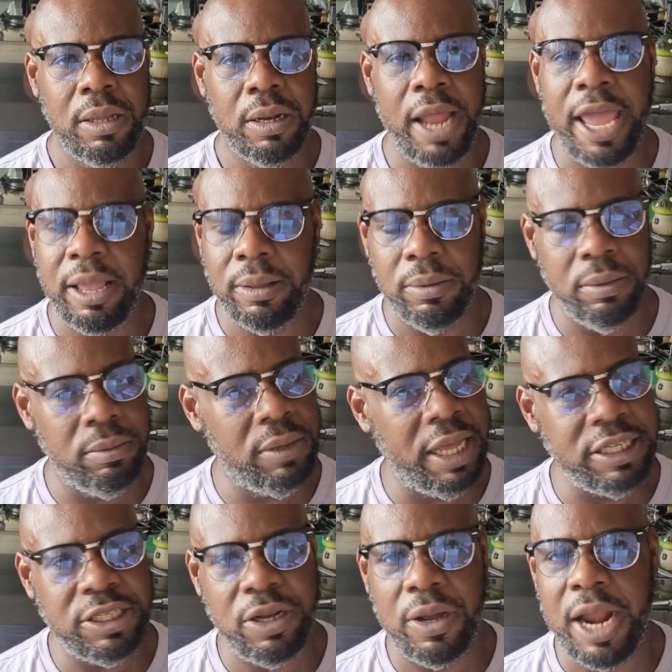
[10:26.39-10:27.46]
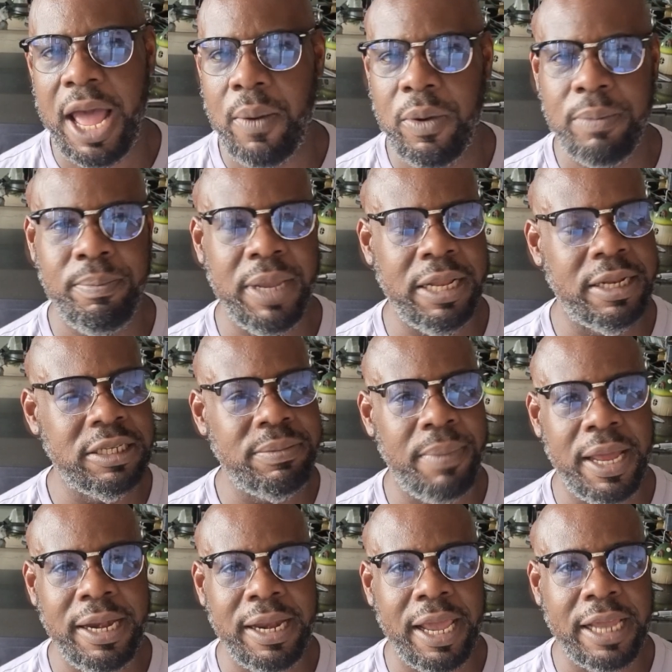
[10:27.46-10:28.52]
Like, let's start out with meatless
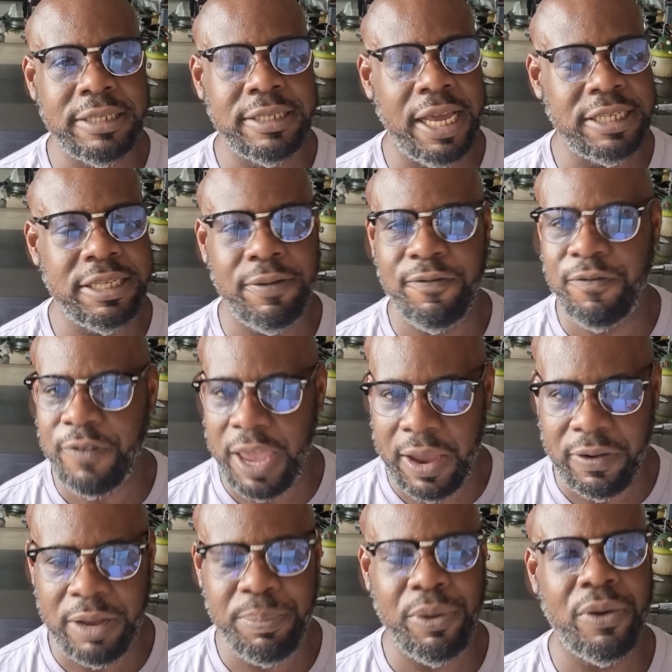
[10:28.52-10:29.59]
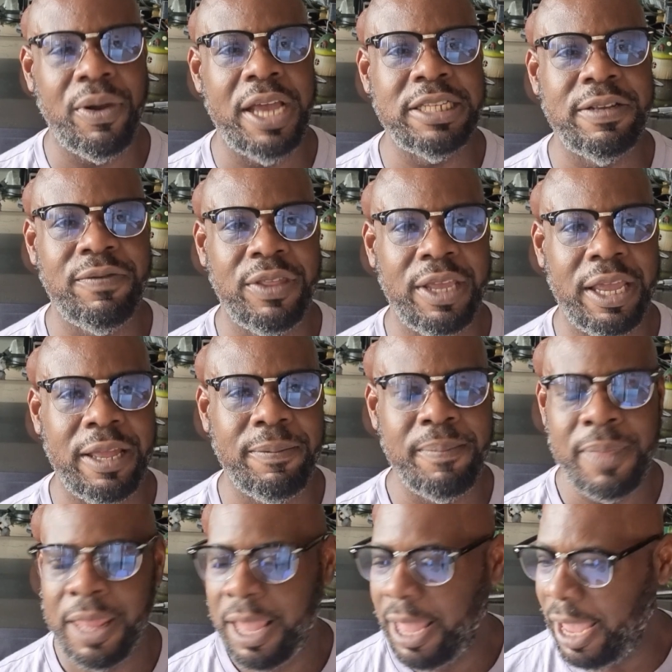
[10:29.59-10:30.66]
Mondays. That's a very progressive thing.
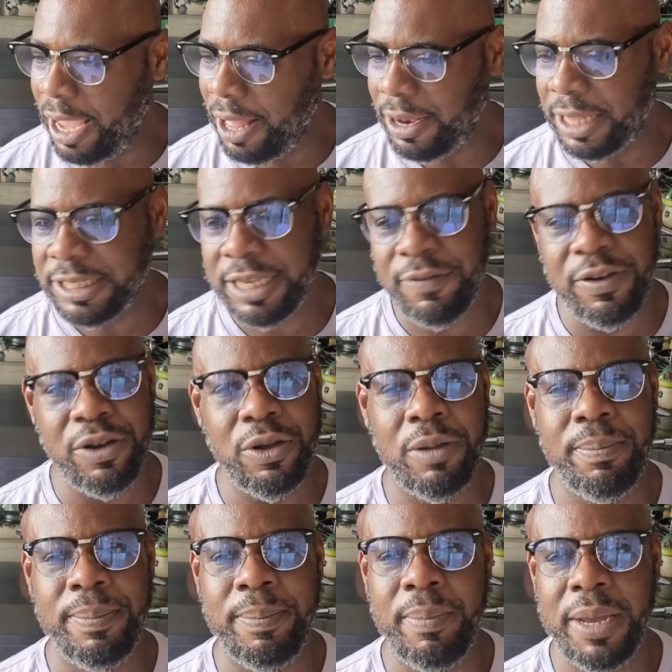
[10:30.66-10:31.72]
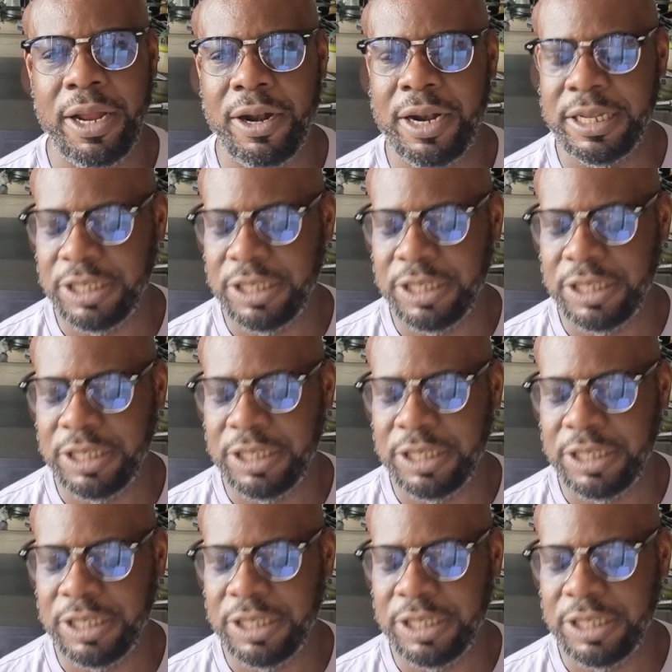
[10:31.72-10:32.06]
Hell, let's even do it better.